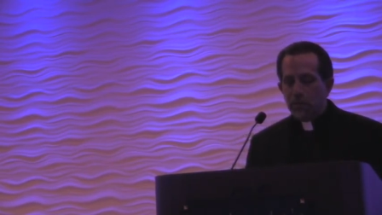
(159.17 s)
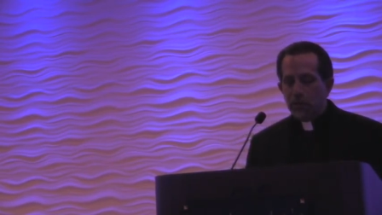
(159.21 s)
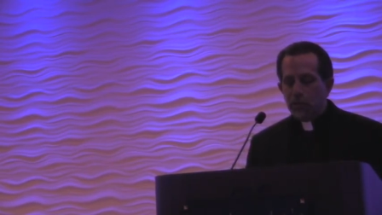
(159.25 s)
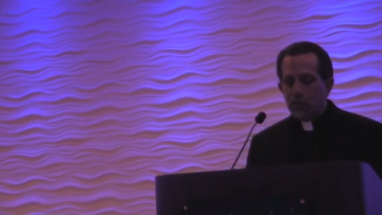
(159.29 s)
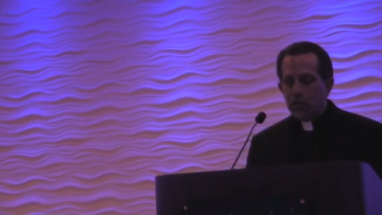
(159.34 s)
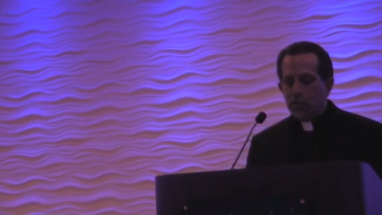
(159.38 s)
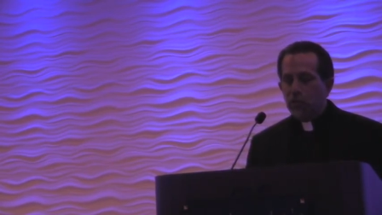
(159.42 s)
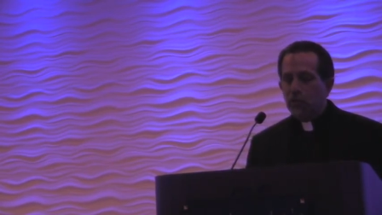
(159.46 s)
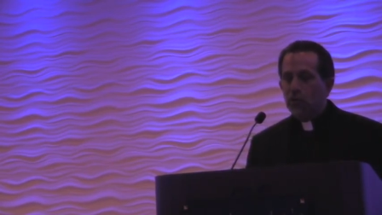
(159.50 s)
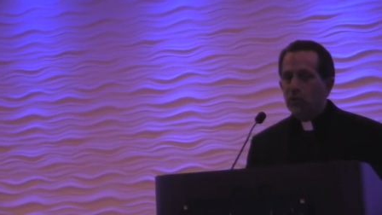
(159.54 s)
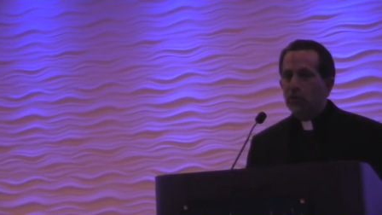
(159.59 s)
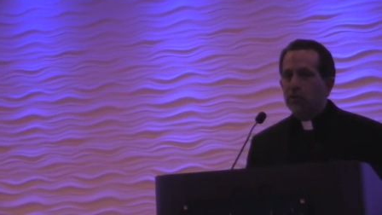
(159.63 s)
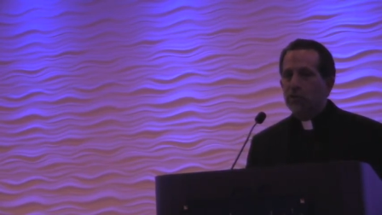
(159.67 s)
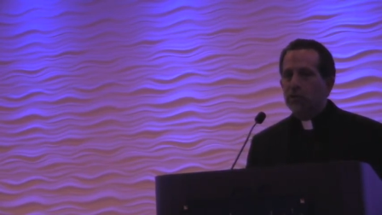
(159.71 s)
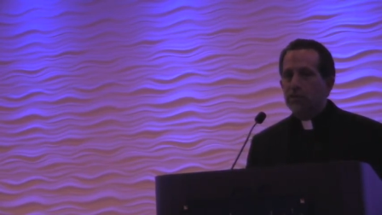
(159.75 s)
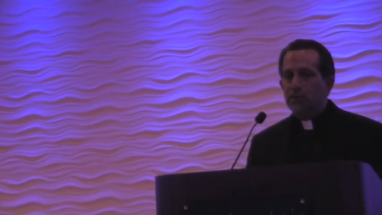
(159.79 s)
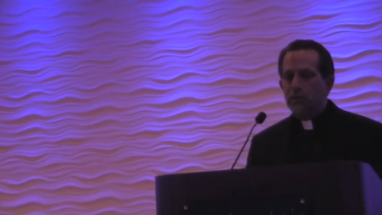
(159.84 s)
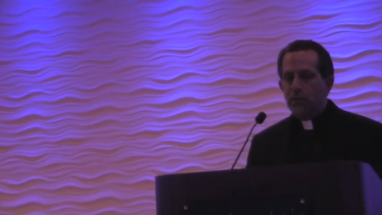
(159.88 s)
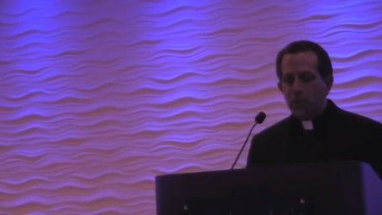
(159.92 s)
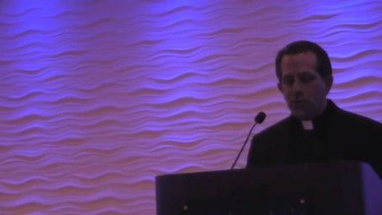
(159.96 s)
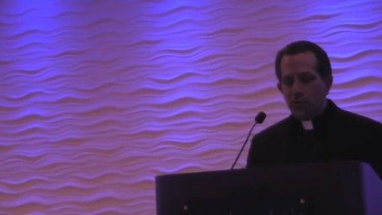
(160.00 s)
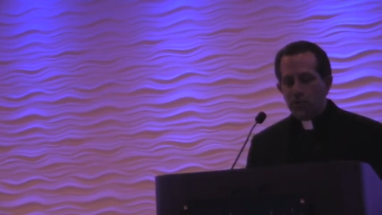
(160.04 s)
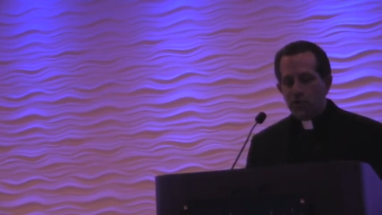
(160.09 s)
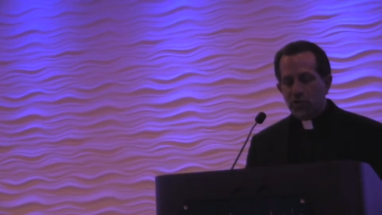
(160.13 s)
mature
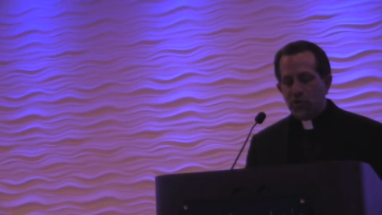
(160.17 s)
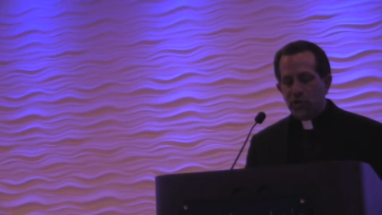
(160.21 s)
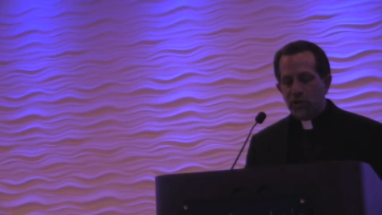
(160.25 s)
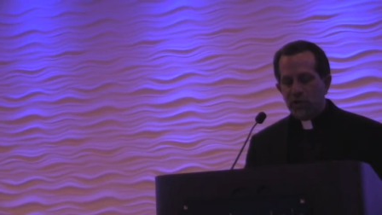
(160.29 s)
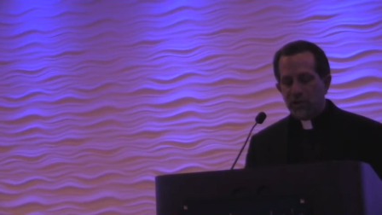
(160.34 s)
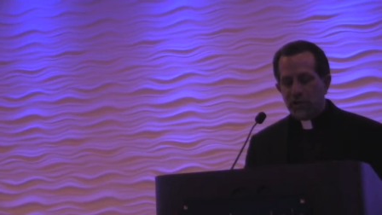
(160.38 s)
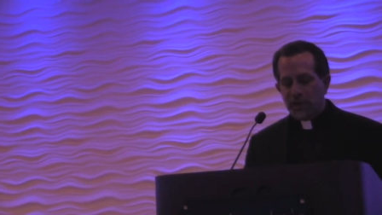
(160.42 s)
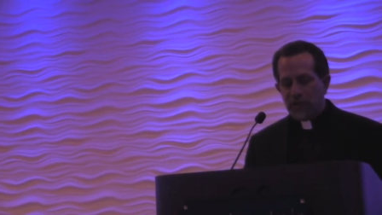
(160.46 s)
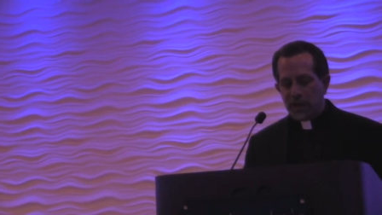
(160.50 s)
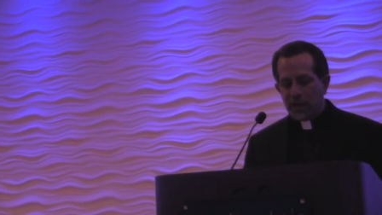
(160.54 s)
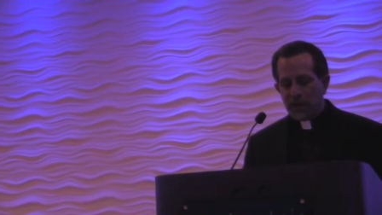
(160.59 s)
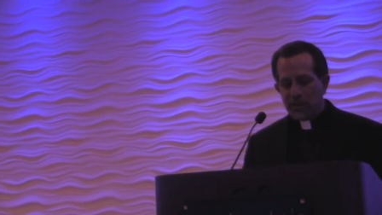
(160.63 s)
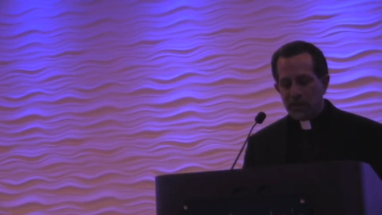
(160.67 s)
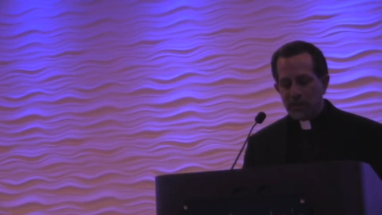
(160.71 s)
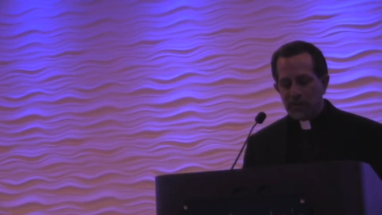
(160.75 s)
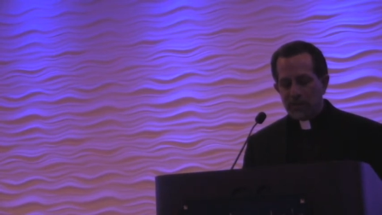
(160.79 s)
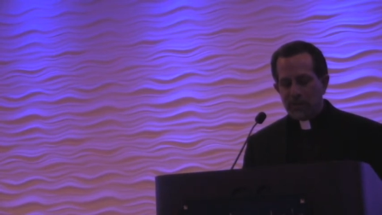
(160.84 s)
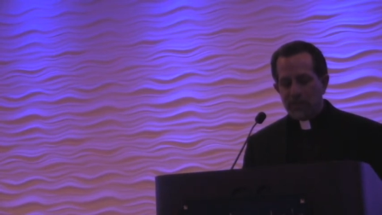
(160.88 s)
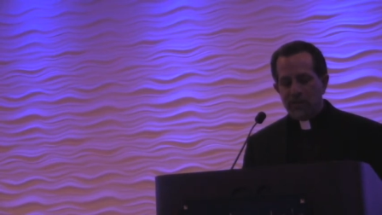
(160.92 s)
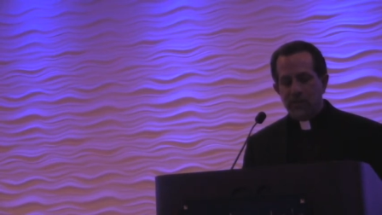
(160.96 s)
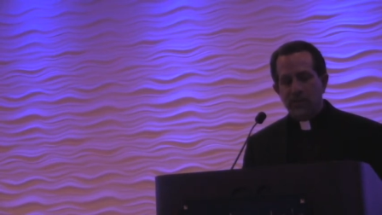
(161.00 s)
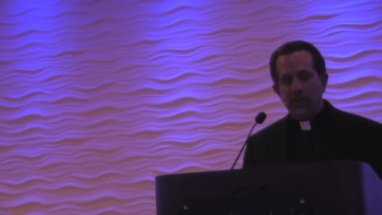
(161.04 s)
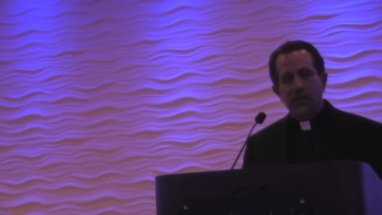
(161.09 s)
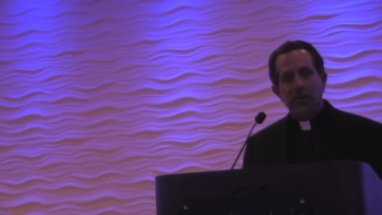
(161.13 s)
spiritual
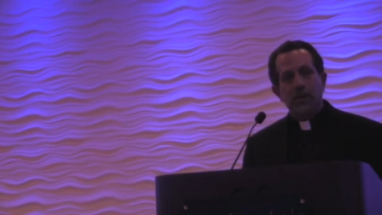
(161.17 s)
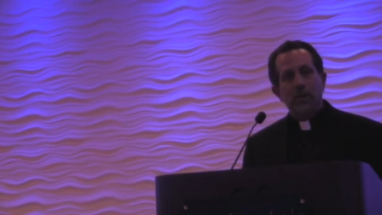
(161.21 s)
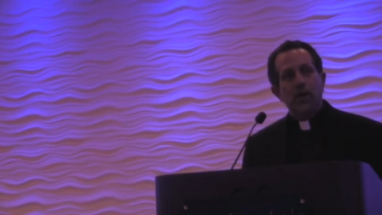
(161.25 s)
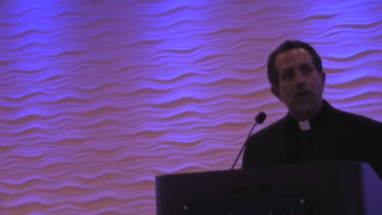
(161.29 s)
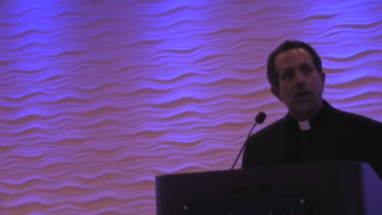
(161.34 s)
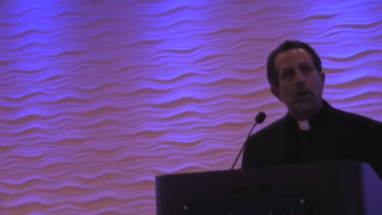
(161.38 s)
adults